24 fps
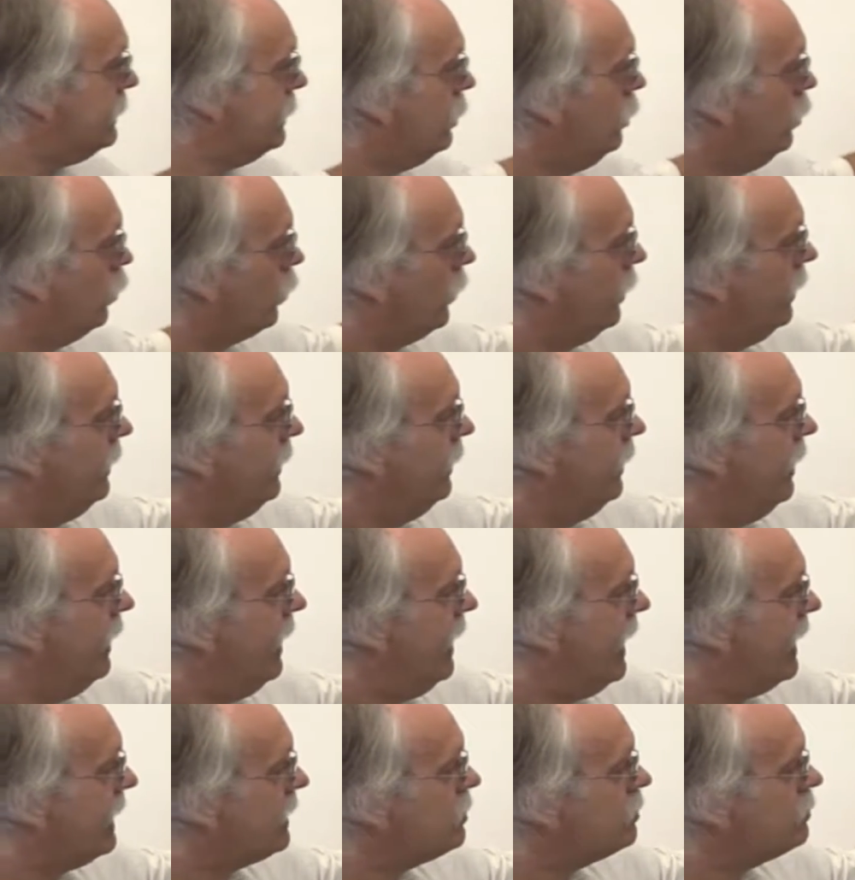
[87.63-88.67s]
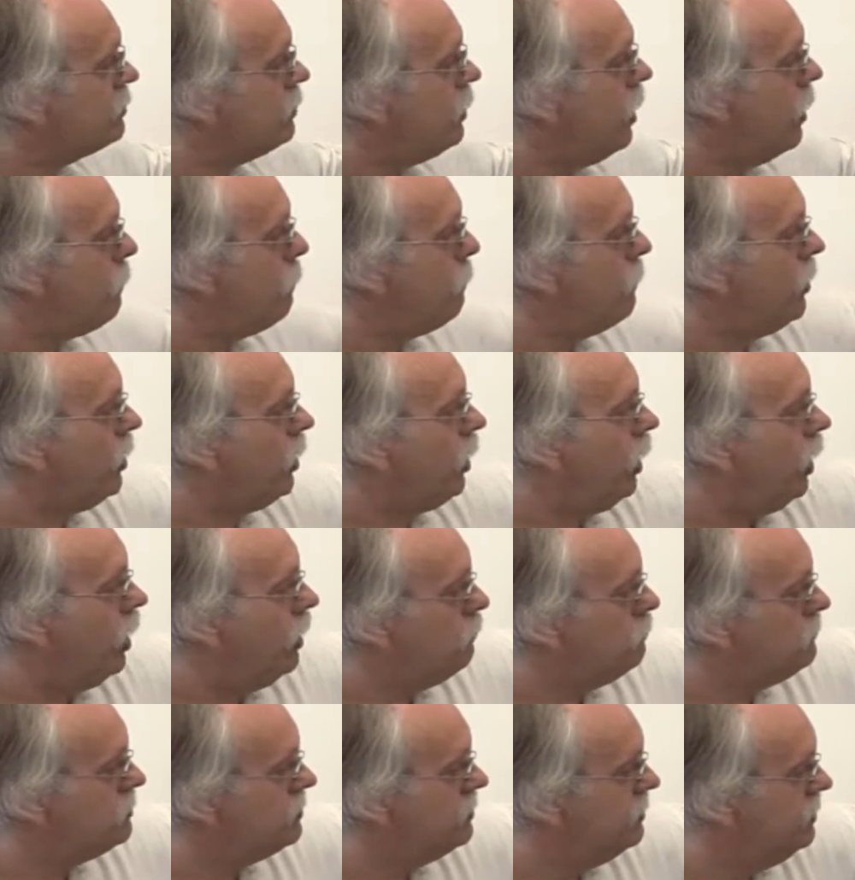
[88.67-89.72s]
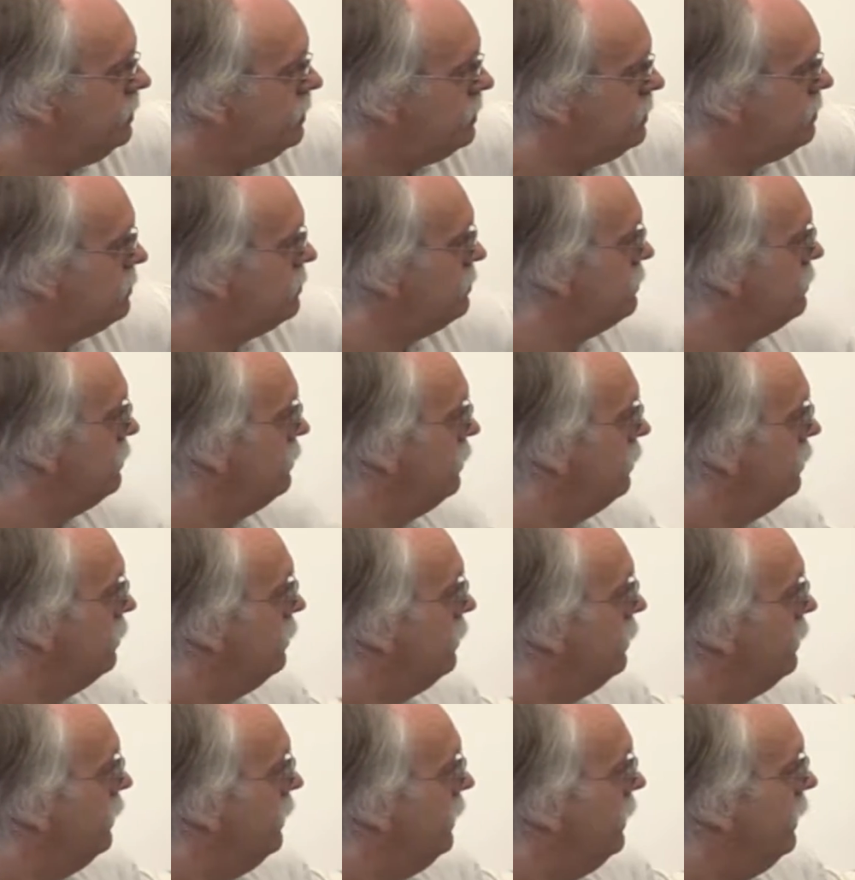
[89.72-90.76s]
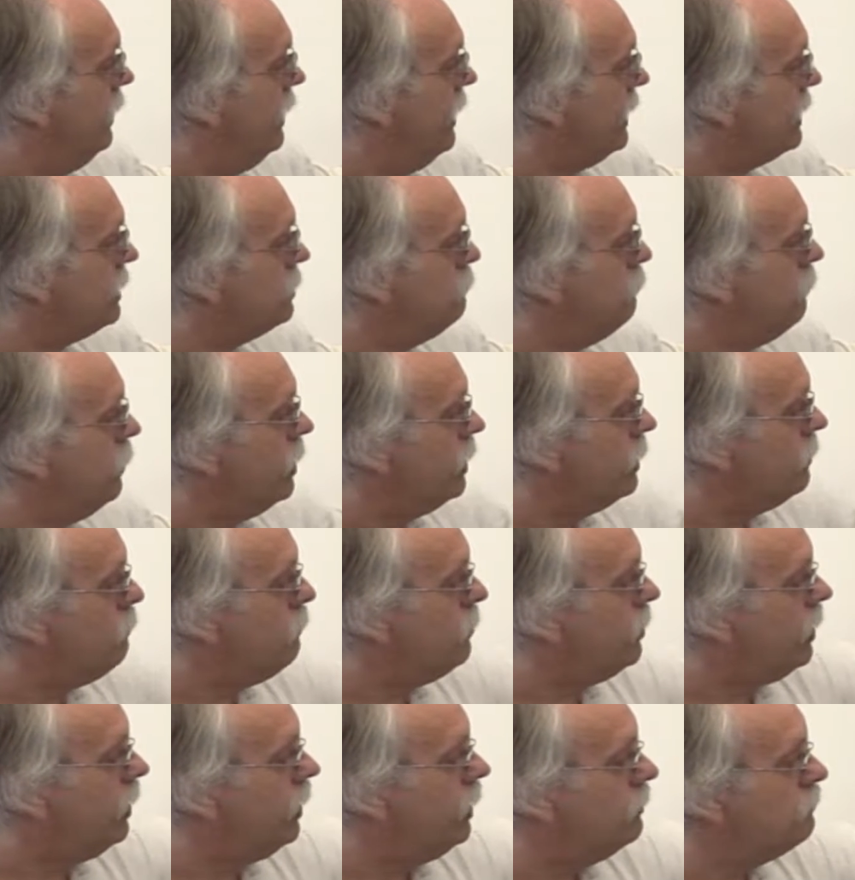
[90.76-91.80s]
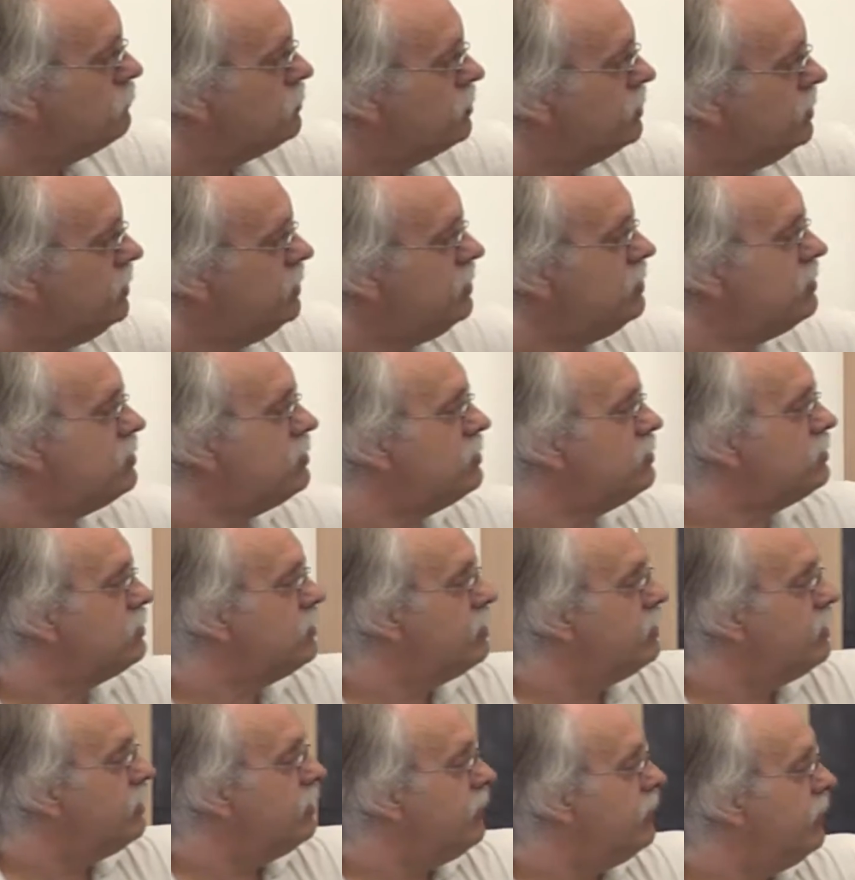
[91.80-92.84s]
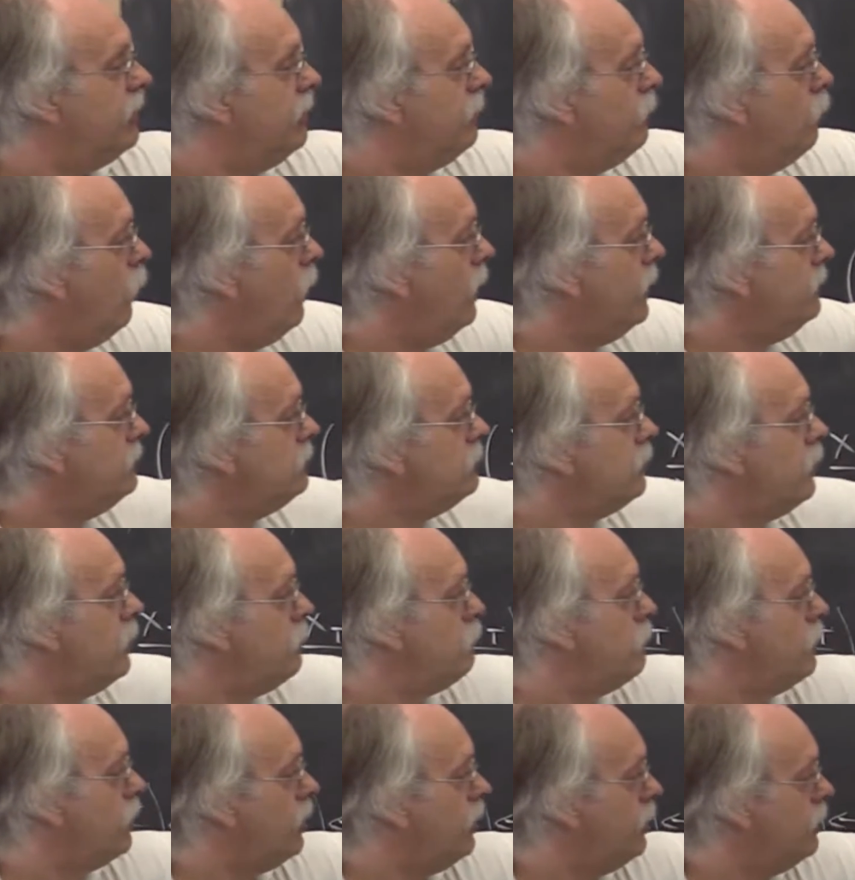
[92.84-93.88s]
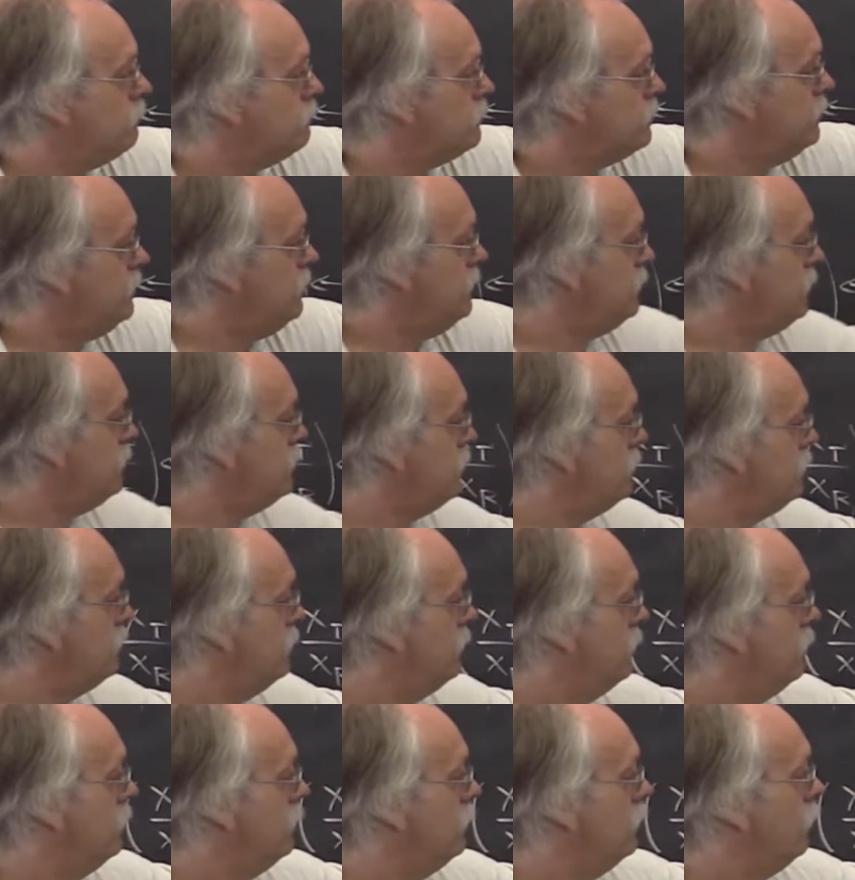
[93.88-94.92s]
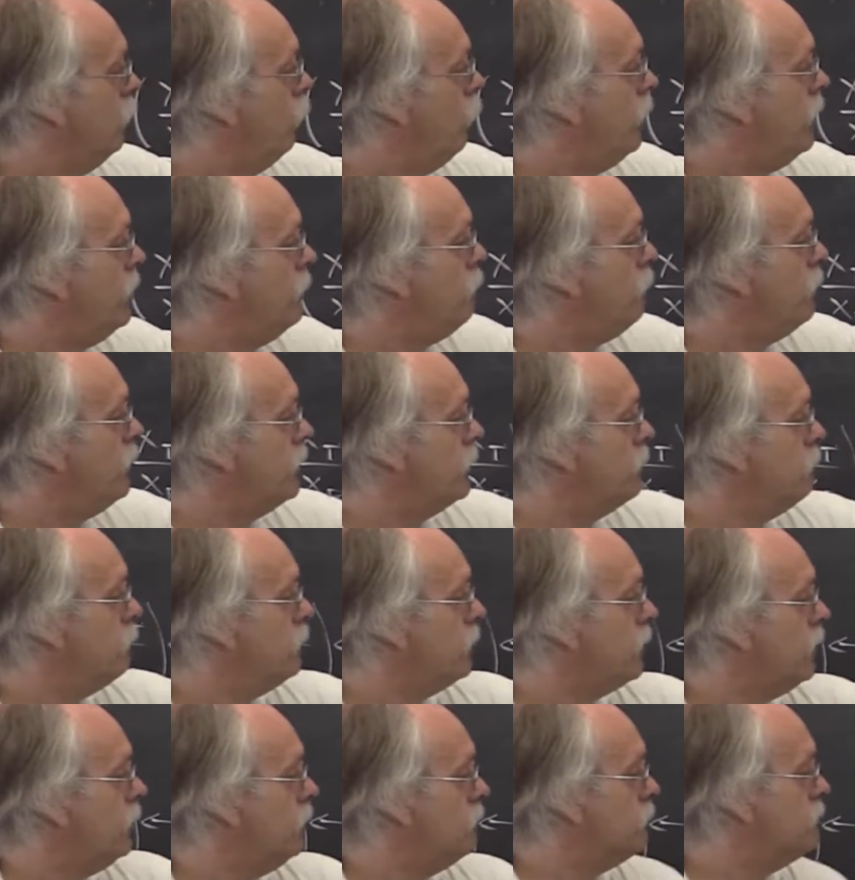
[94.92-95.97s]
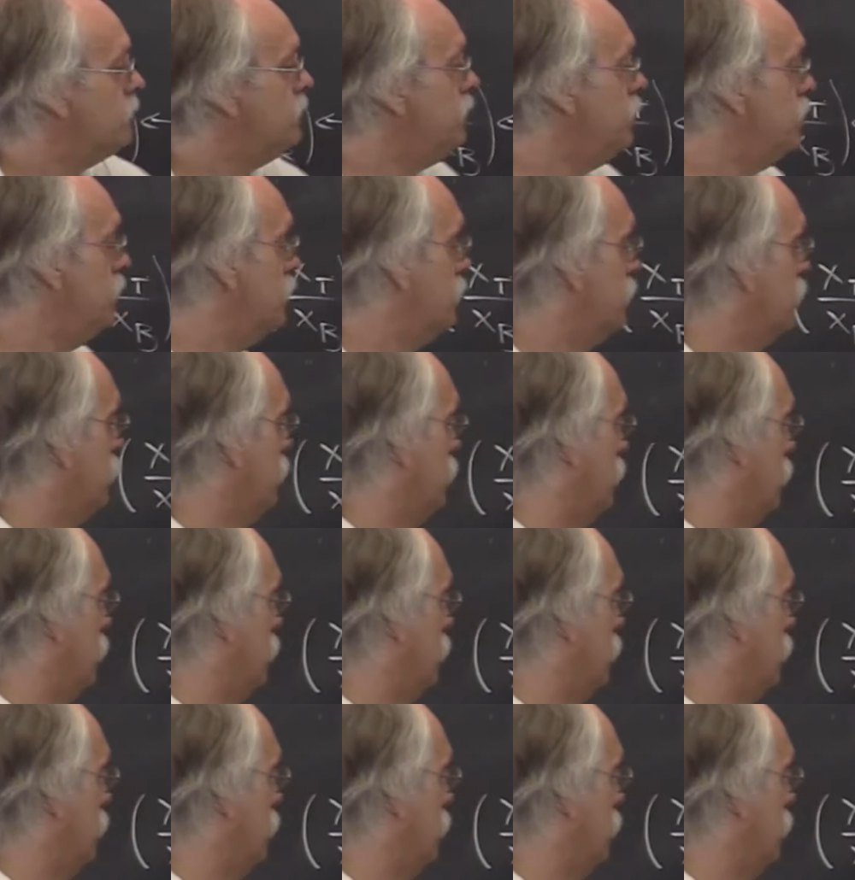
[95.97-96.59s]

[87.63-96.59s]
look, x top becomes this, x bottom becomes this, y top becomes this, y bottom becomes this.